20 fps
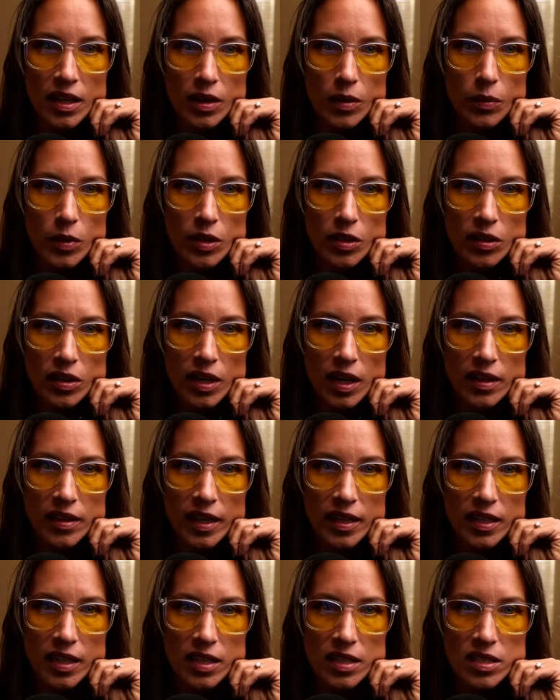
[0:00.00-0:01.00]
When your gut
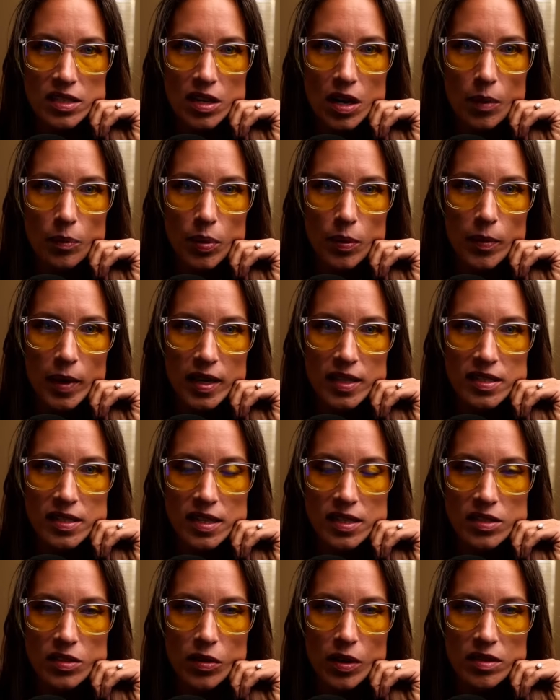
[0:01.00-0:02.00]
lining is compromised,
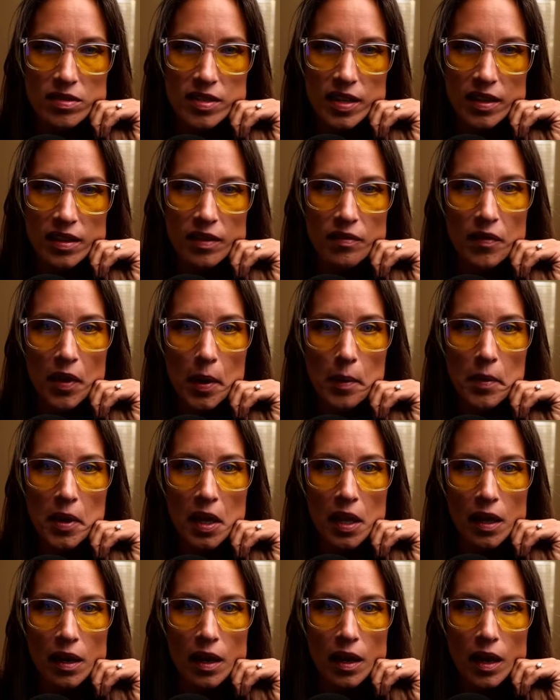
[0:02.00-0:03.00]
things go outside the
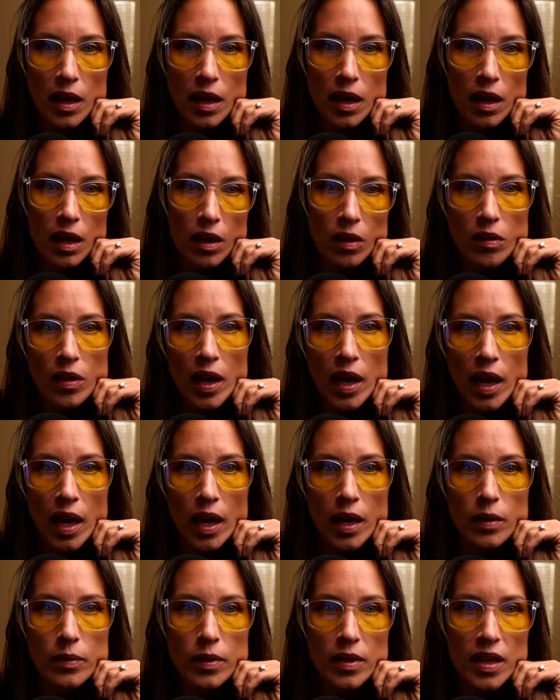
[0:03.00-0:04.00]
environment.
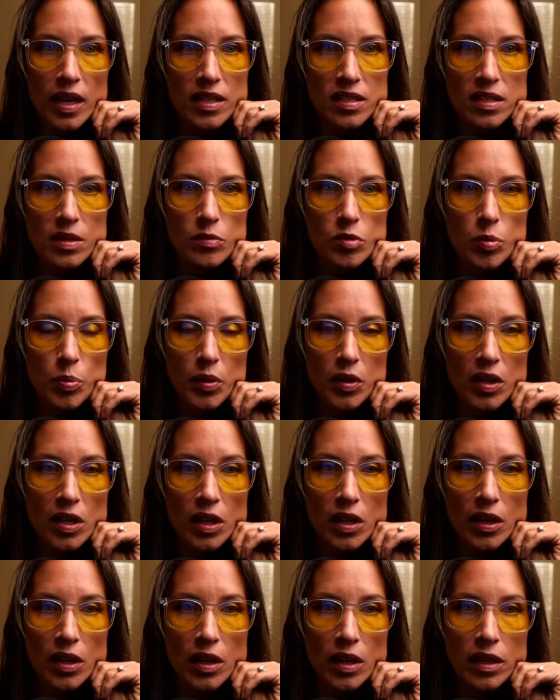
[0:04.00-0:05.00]
Okay, well, that seems pretty
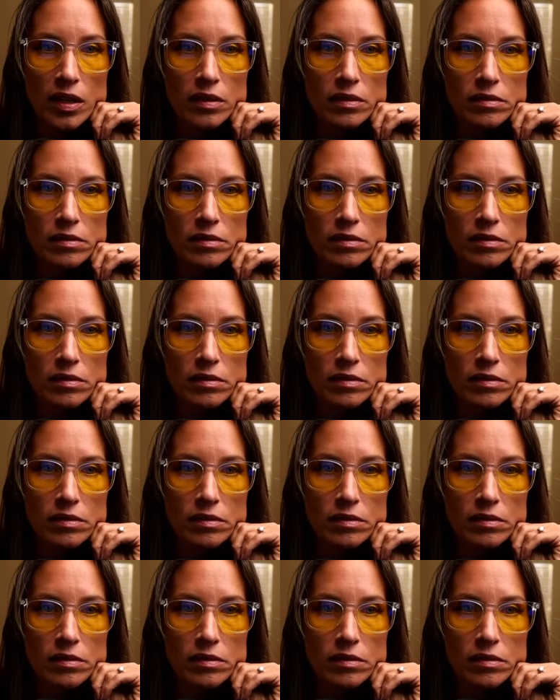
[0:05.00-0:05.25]
good.